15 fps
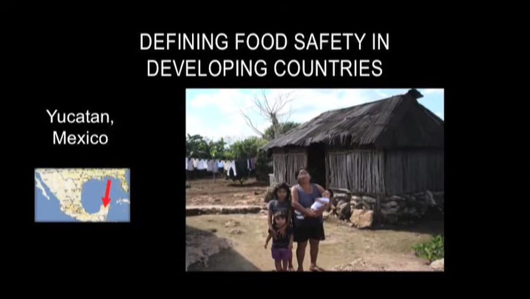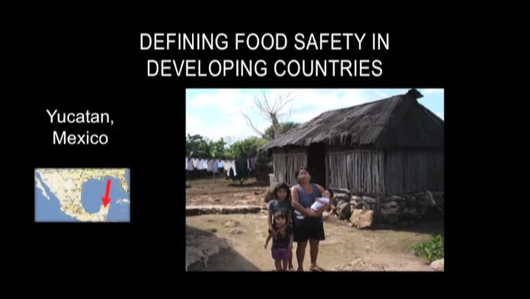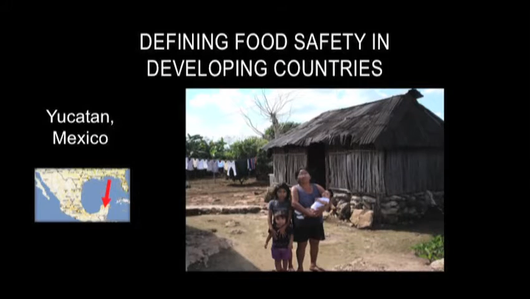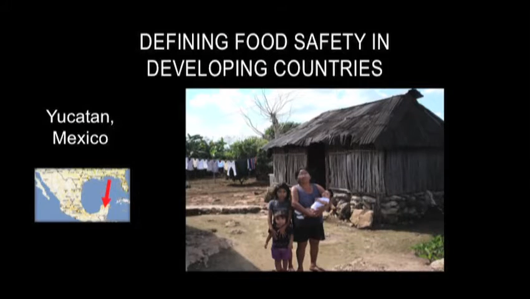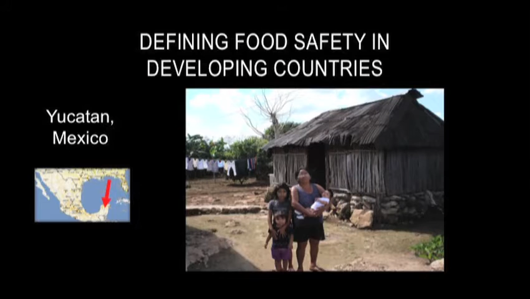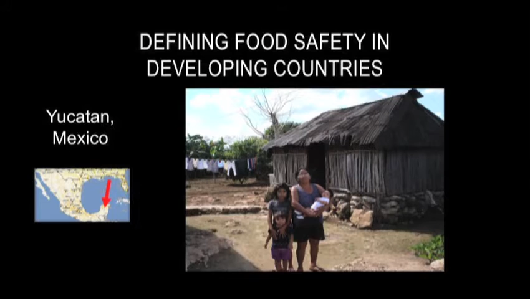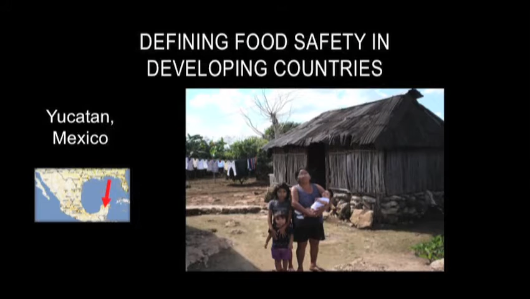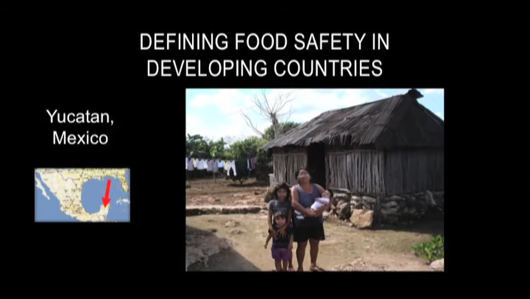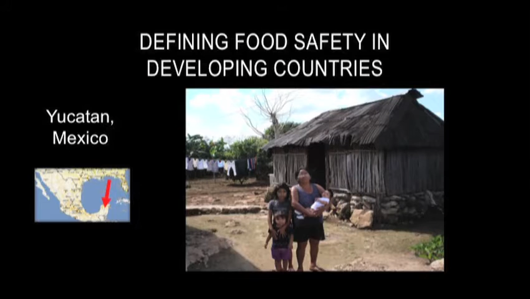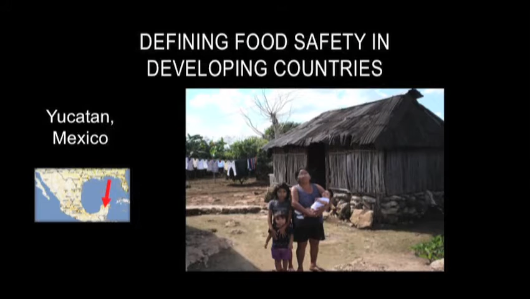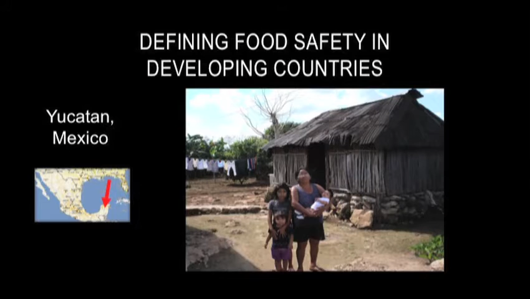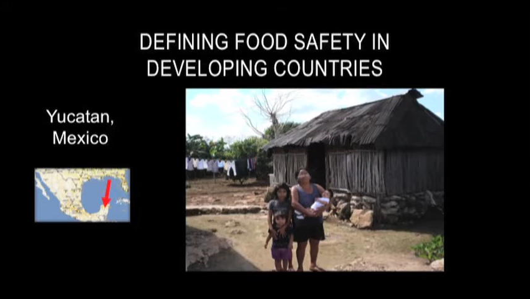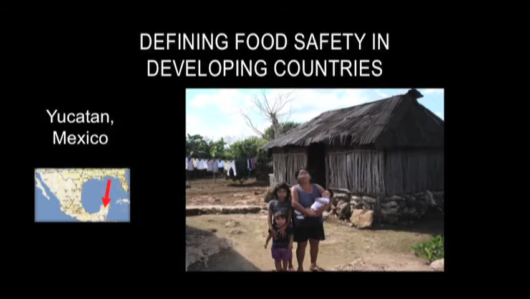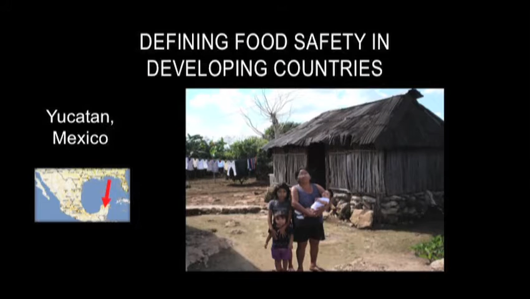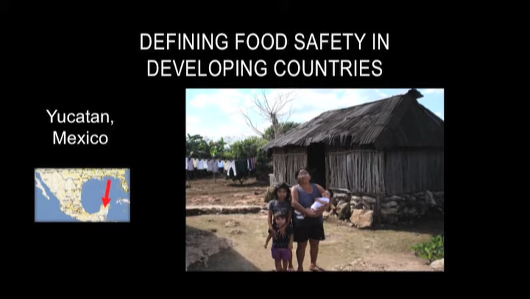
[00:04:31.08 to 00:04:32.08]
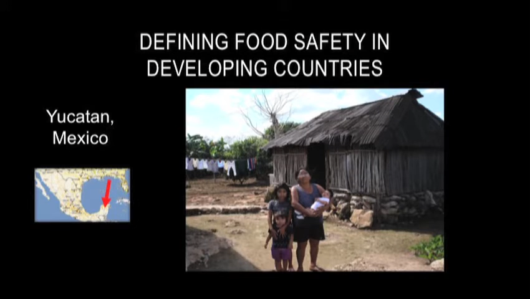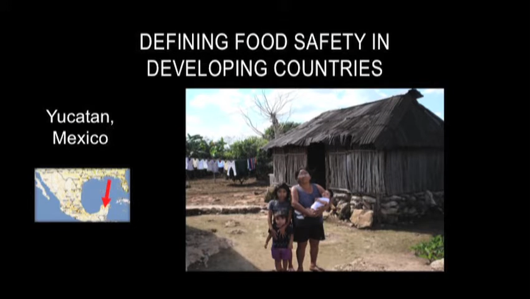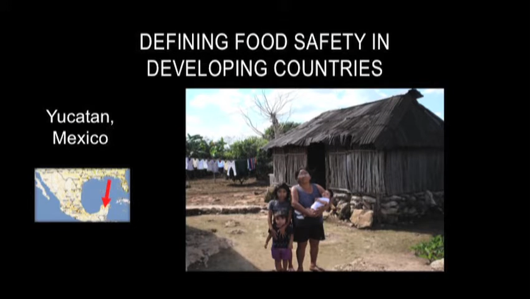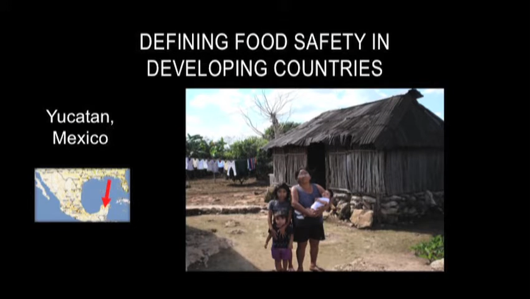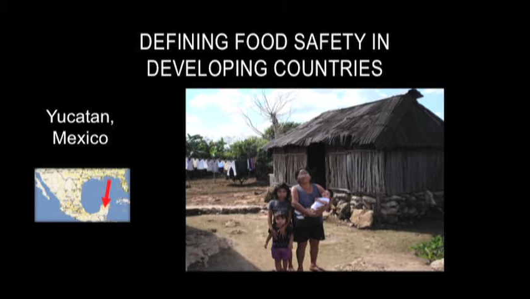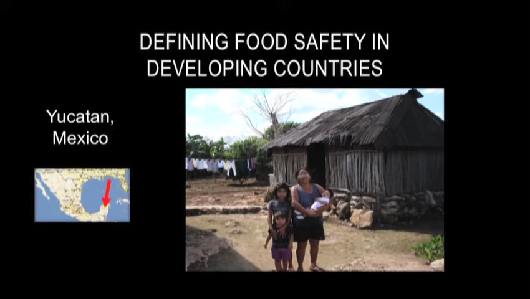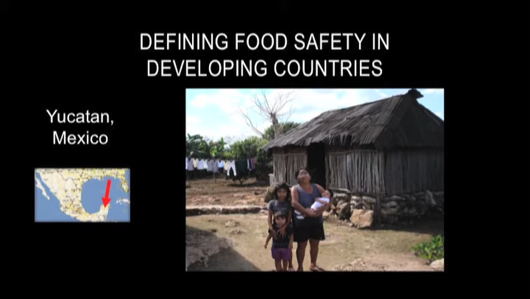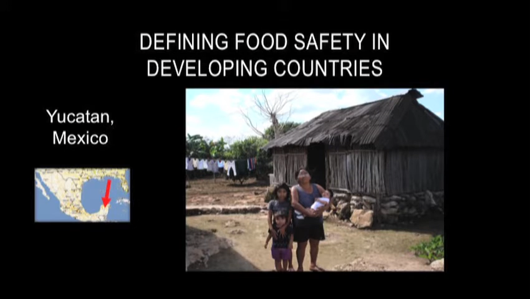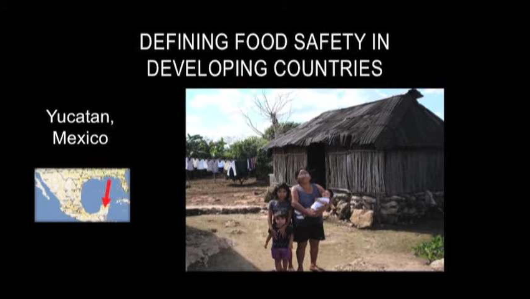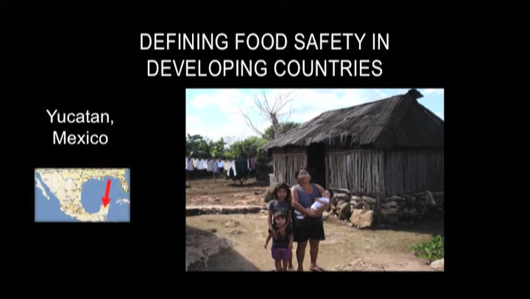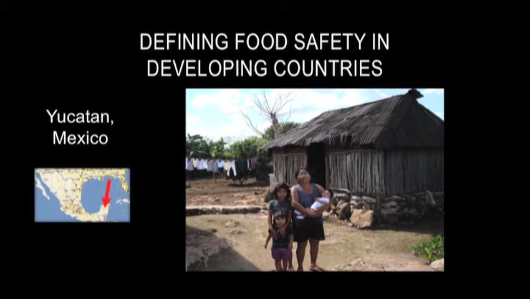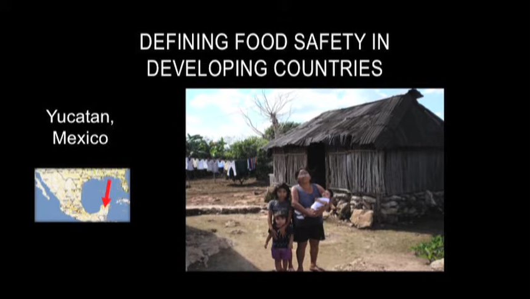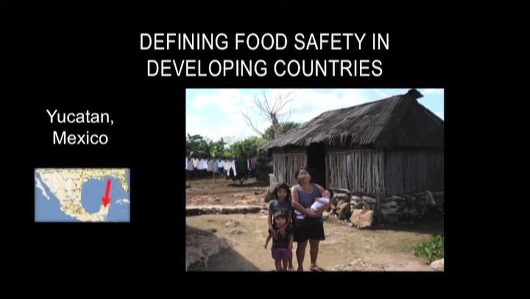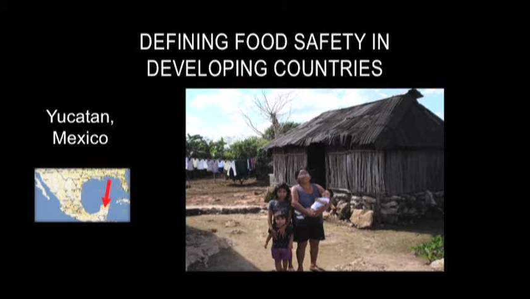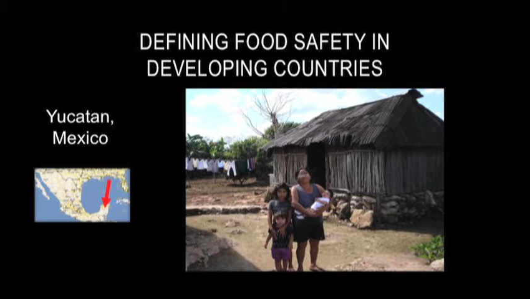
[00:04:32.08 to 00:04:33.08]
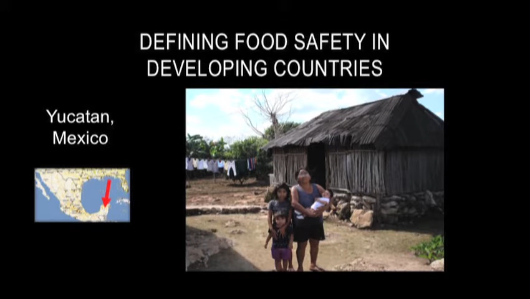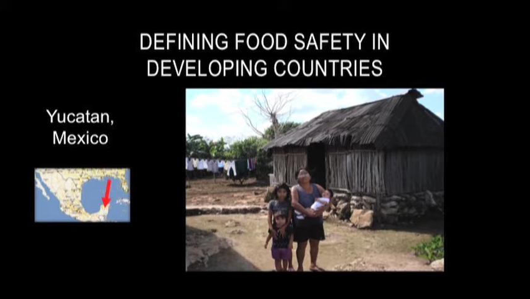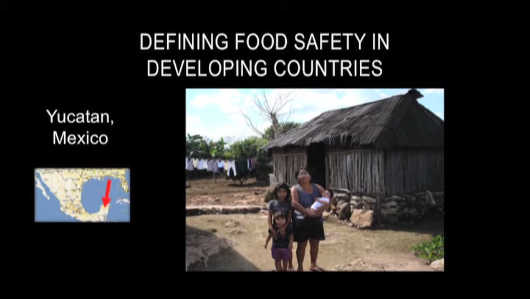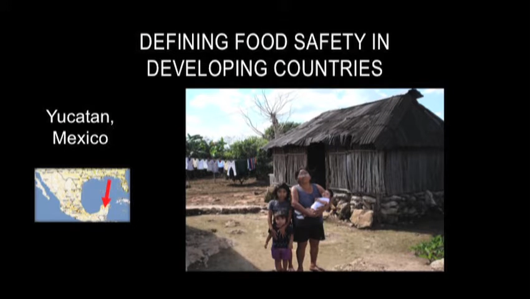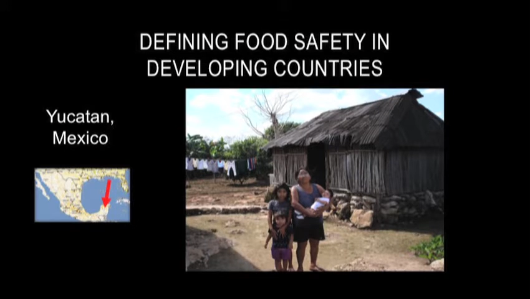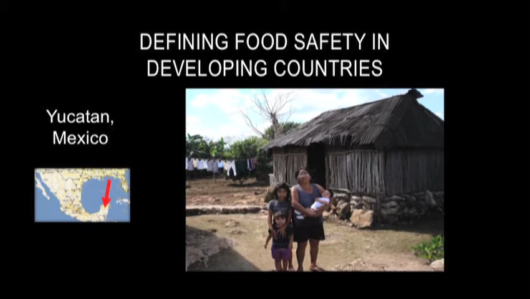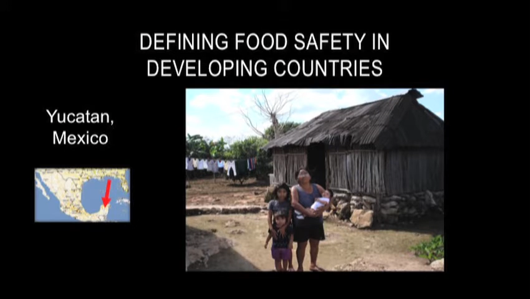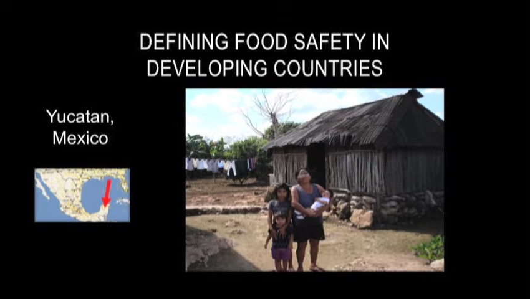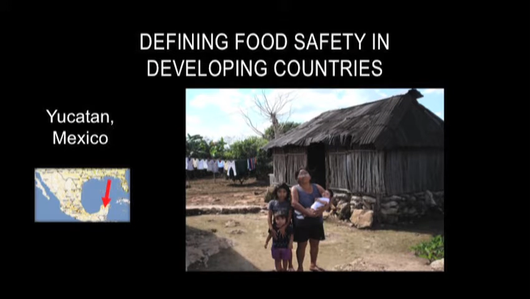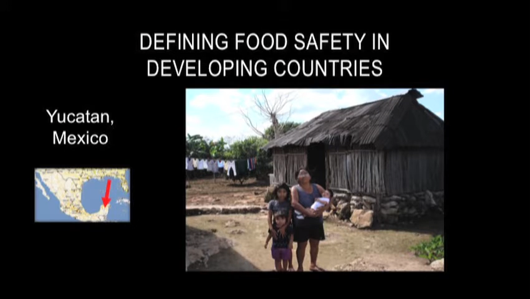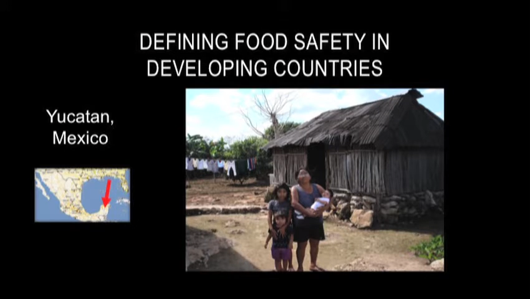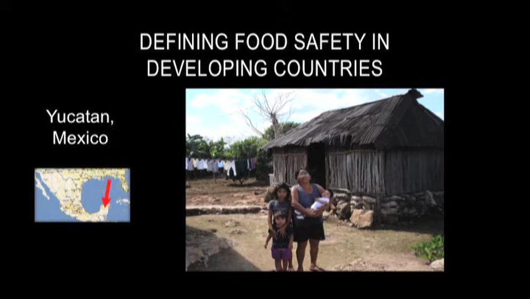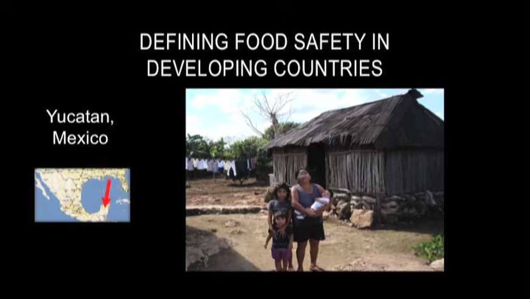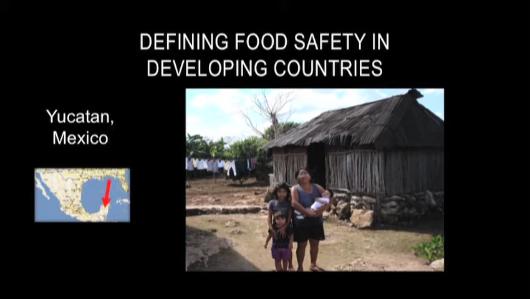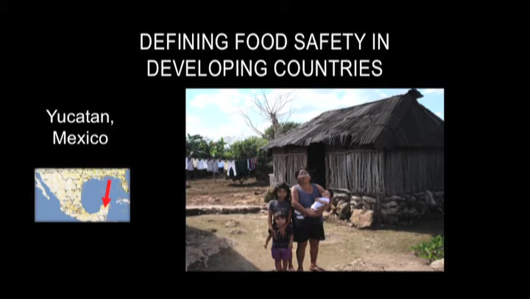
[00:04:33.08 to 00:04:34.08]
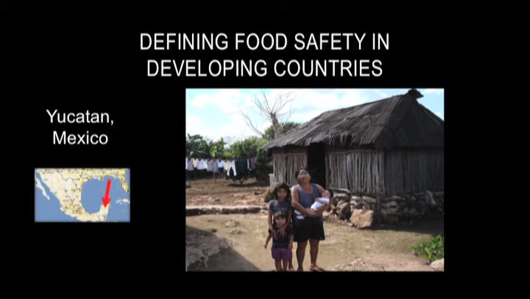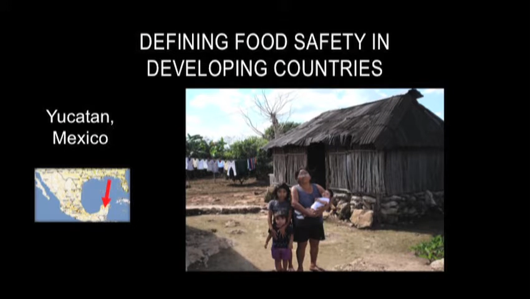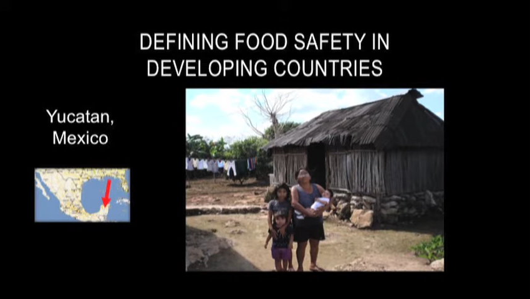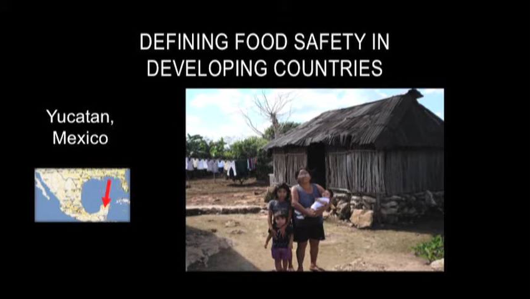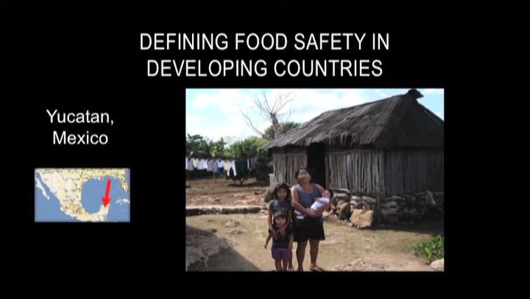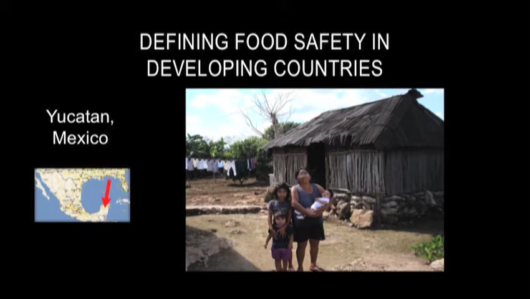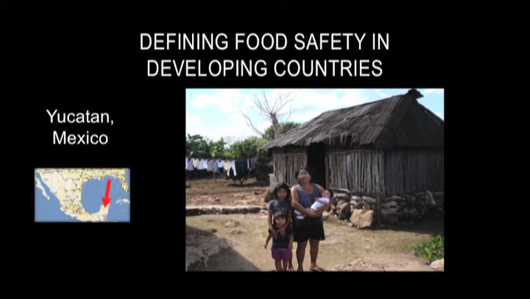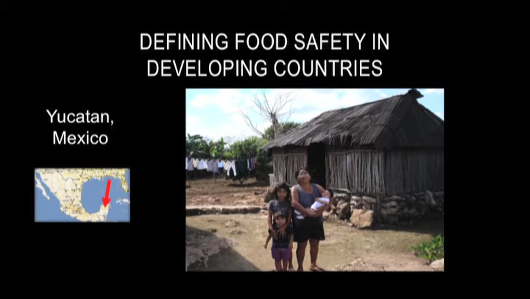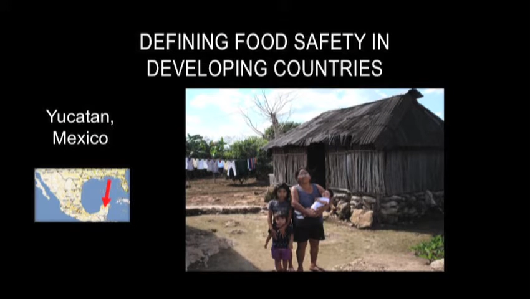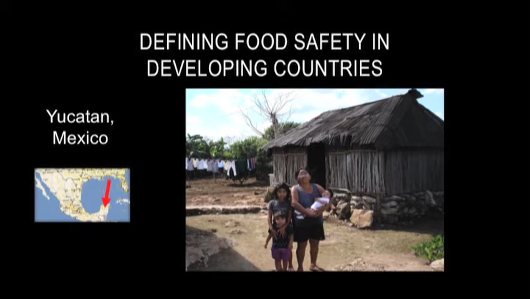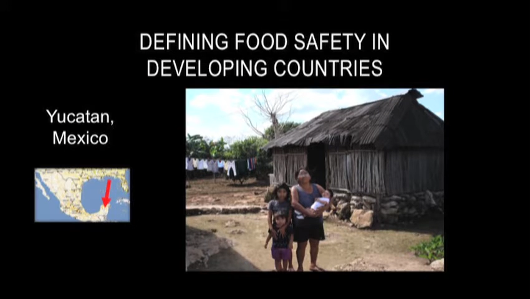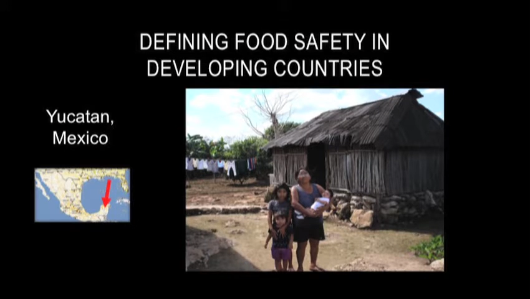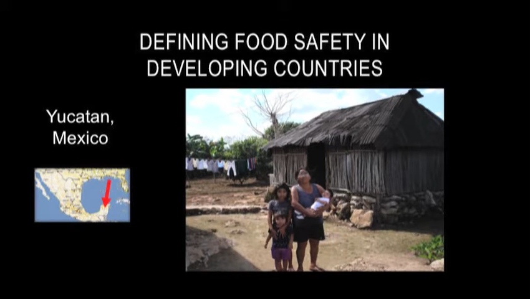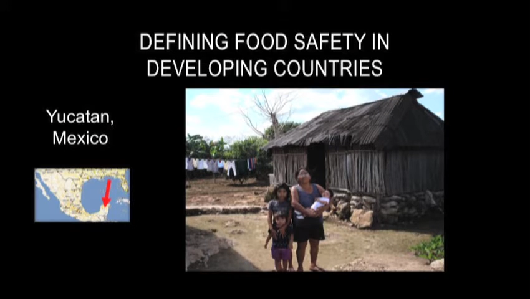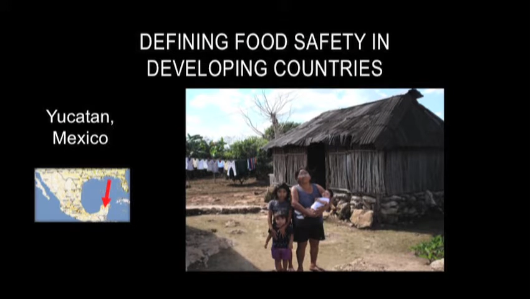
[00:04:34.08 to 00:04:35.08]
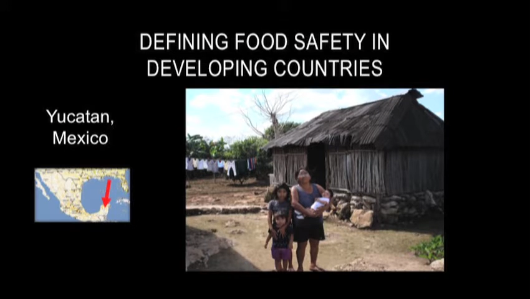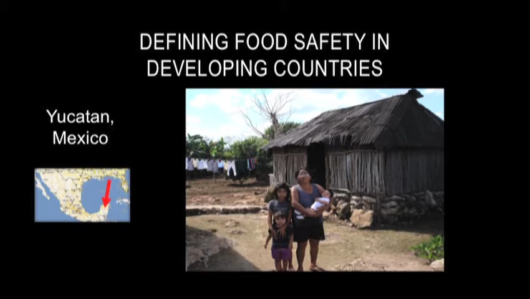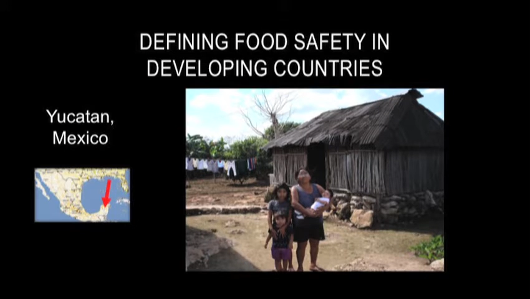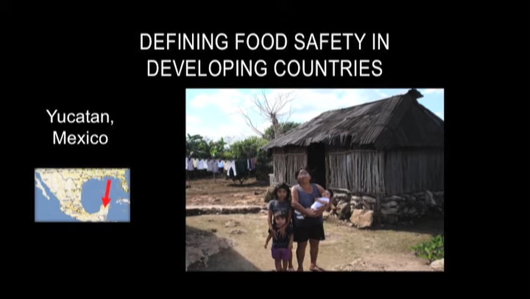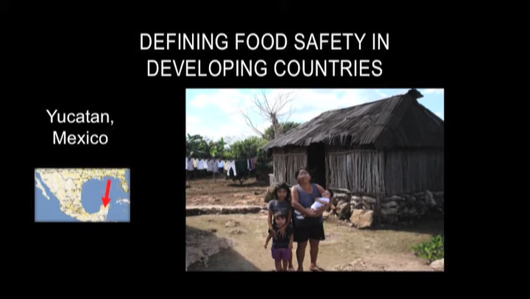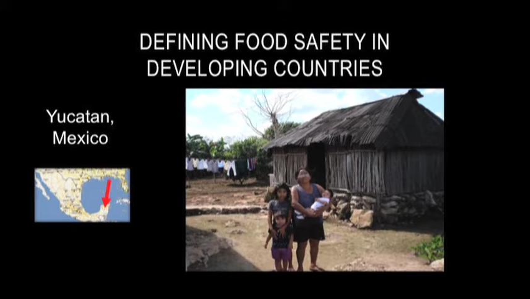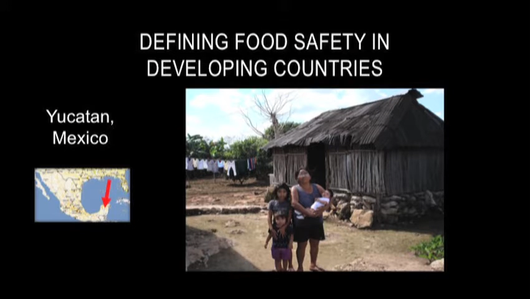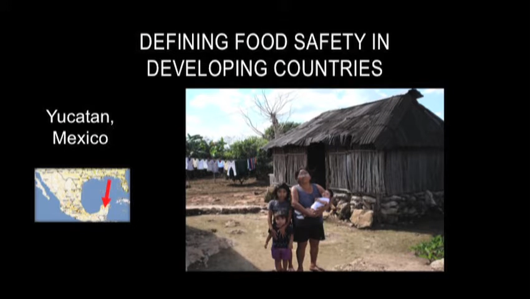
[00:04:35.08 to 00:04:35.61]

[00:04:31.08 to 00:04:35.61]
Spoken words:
(no speaker visible)